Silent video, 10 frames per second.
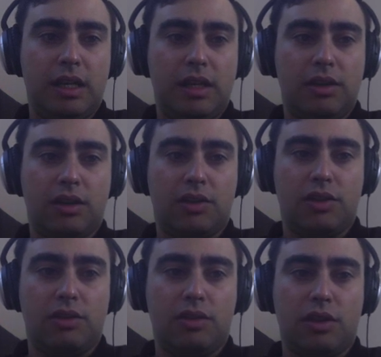You can also
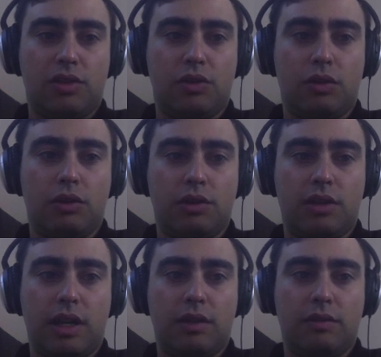use this tool
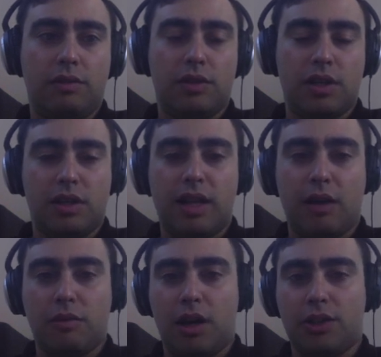instead of using
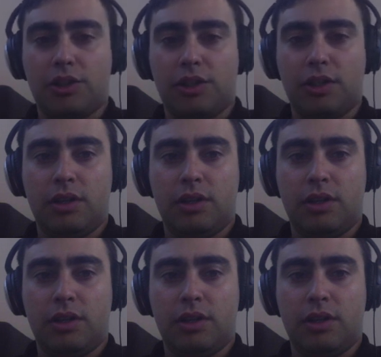CloudWatch